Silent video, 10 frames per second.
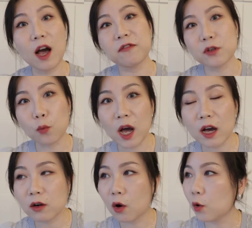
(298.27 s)
after
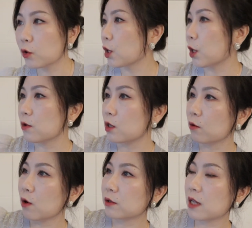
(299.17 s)
work, or you know,
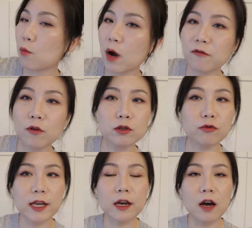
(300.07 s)
go somewhere for a
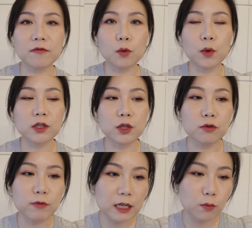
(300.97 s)
drink afterwards,
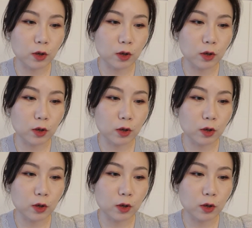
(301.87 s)
you really